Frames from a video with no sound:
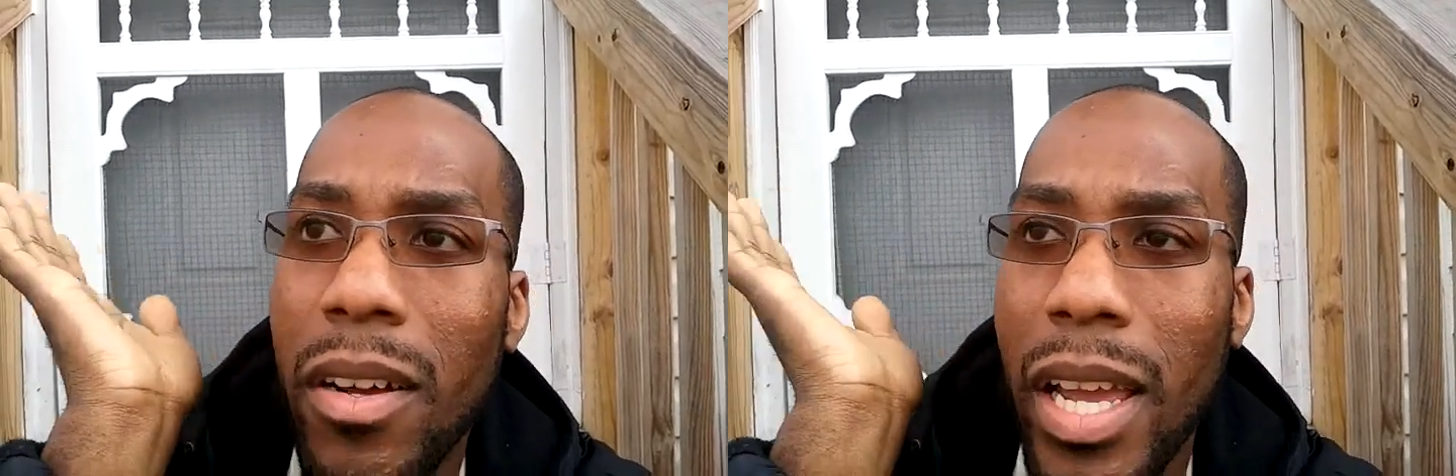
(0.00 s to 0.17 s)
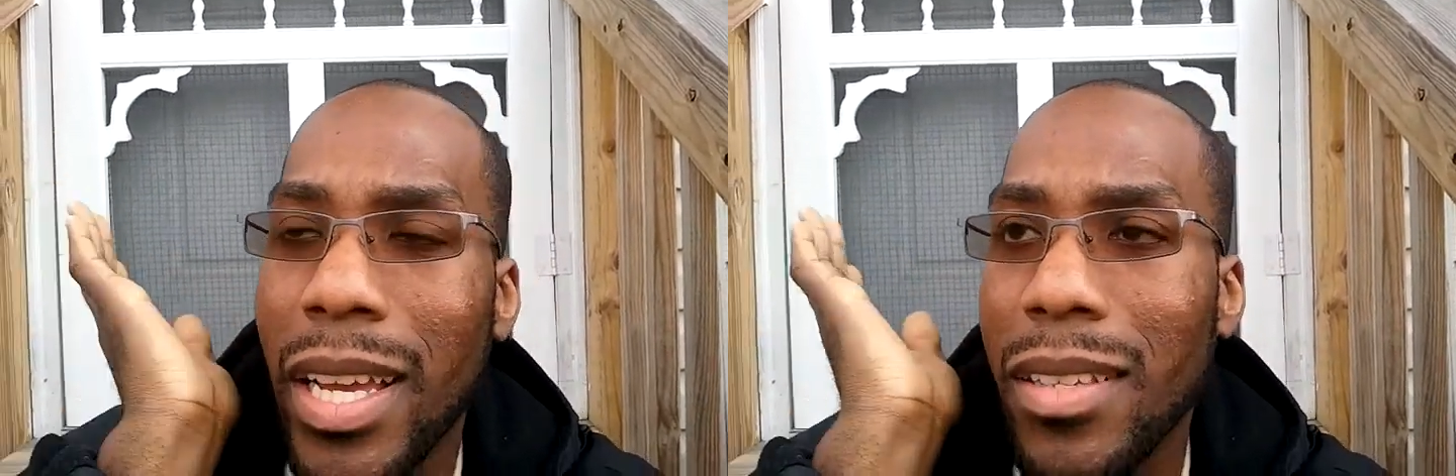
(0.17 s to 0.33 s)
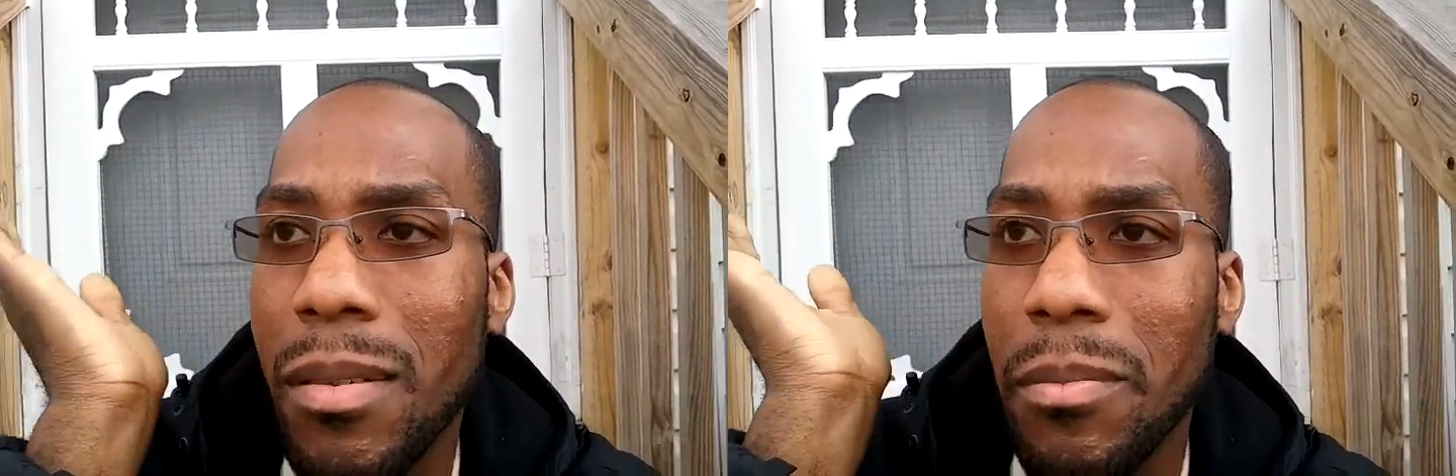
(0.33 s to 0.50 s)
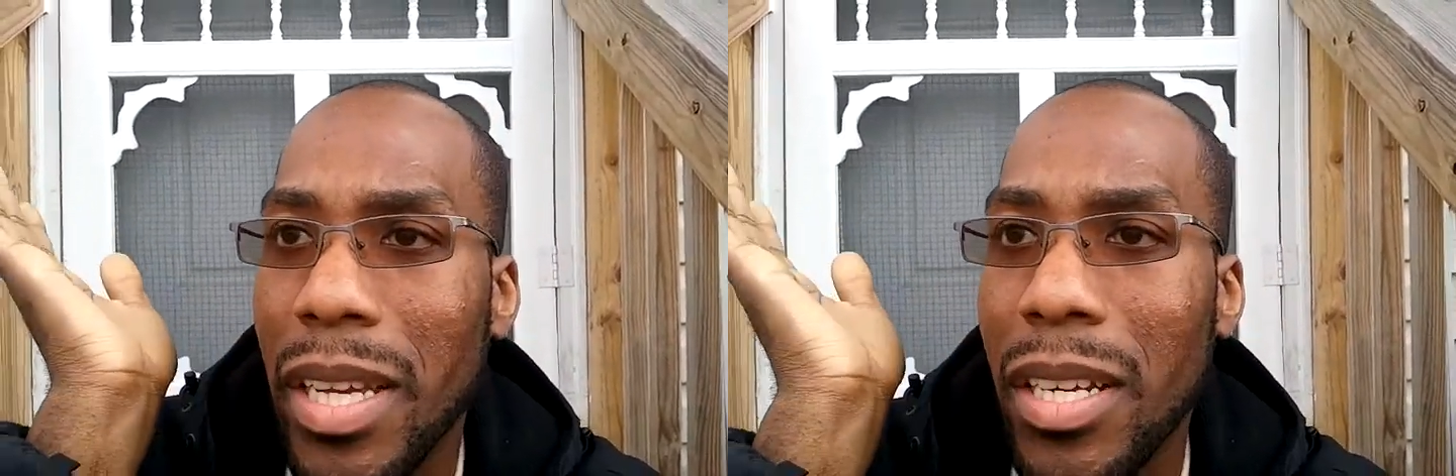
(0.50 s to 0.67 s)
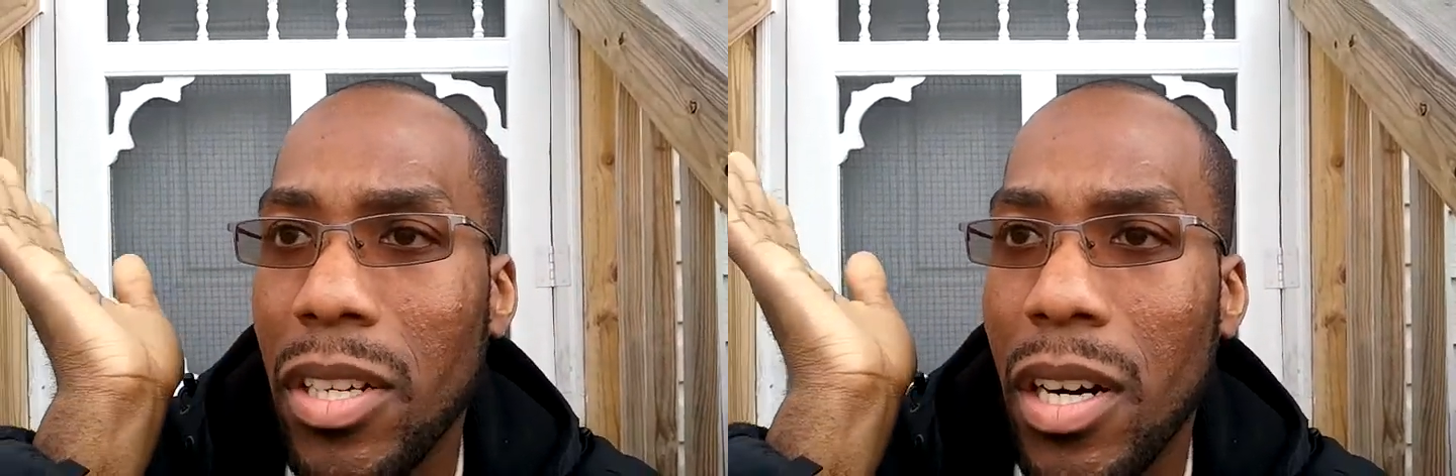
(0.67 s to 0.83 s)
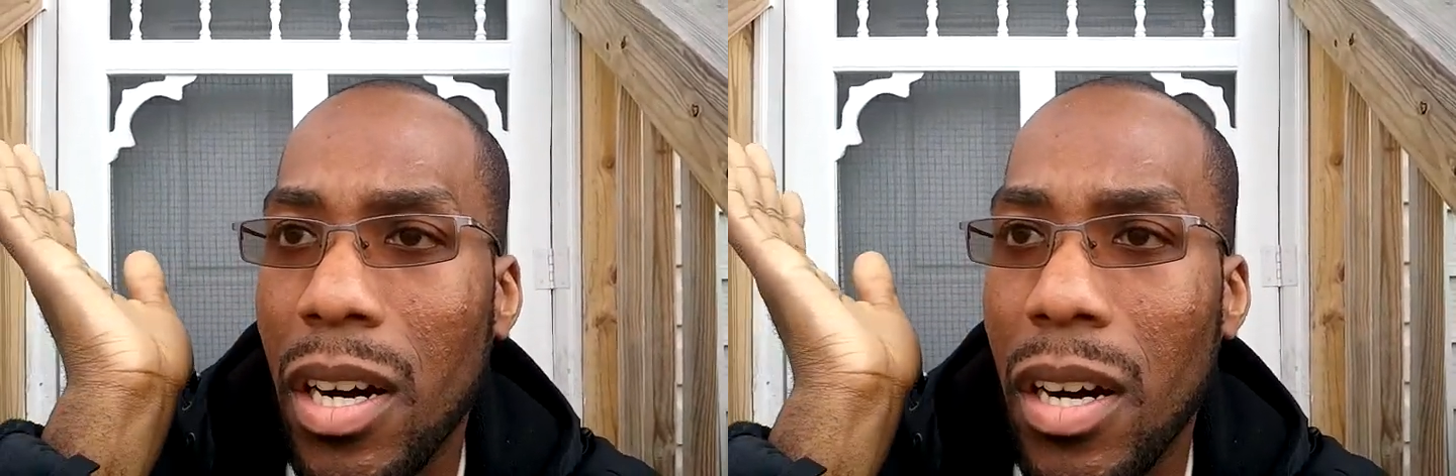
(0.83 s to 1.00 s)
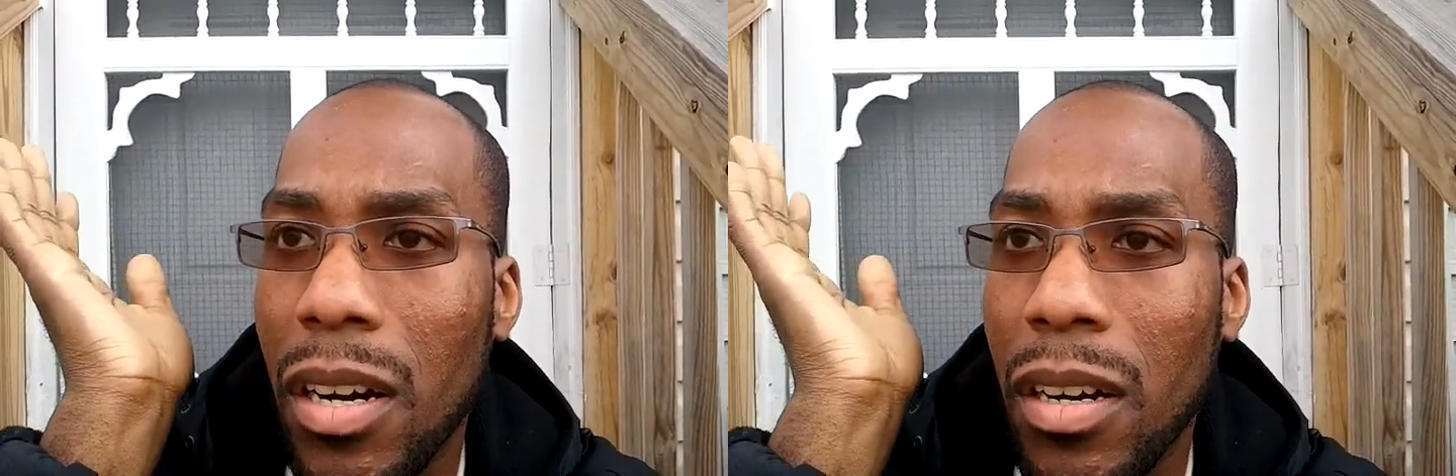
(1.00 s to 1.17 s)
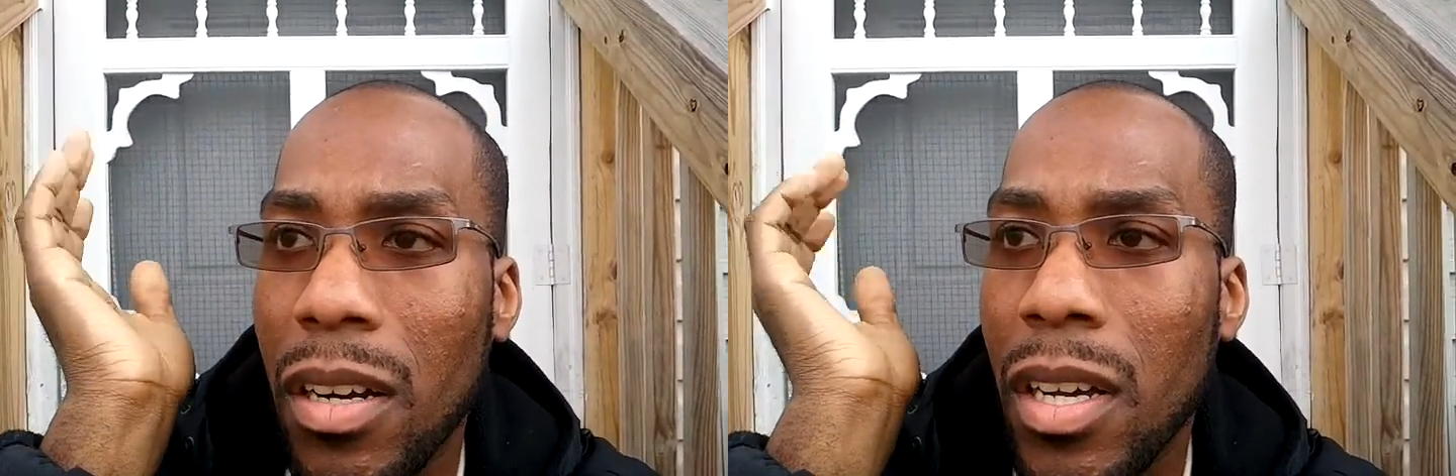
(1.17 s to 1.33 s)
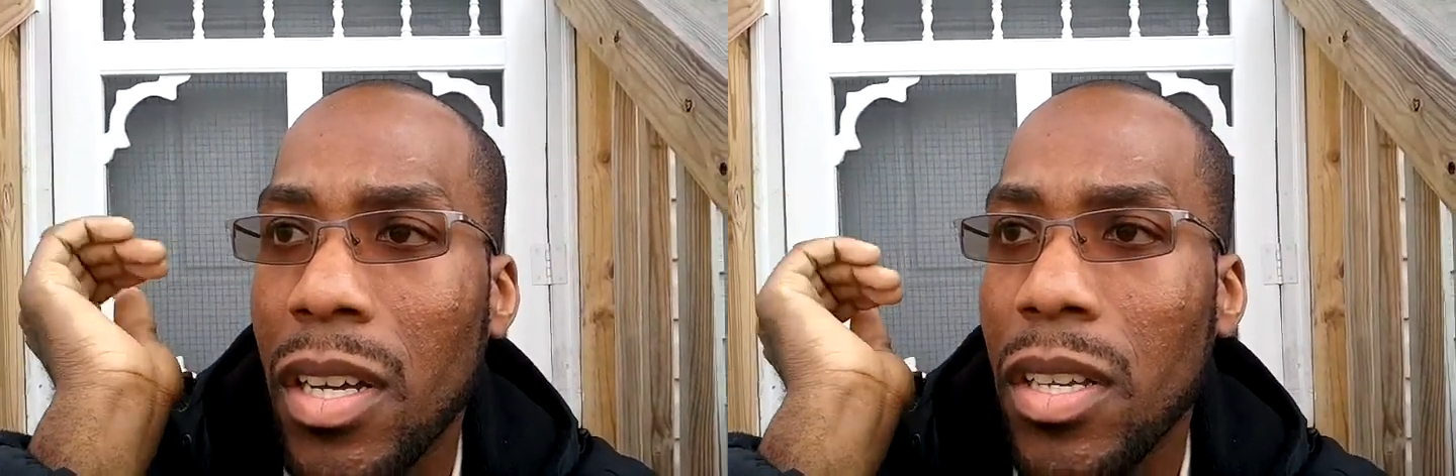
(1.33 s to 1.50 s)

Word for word: Okay, it's a big dog,